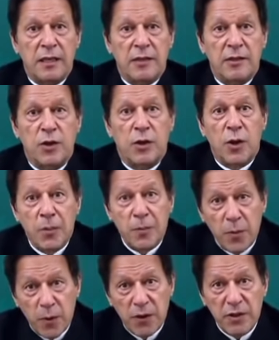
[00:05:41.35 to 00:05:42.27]
The hope
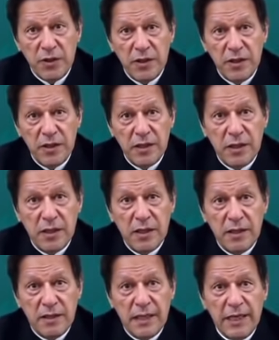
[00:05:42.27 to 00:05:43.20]
was
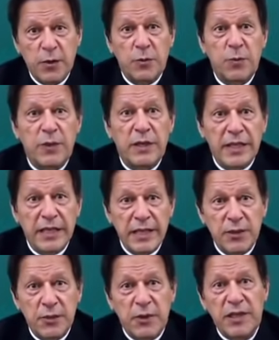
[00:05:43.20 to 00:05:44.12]
that it would
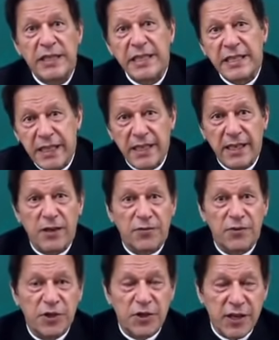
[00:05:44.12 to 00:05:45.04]
lead to a rethink of
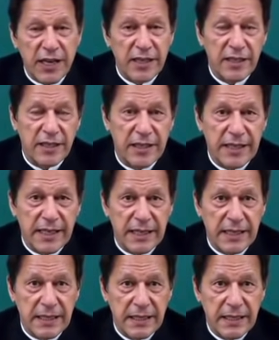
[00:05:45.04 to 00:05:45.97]
the strategy in Delhi.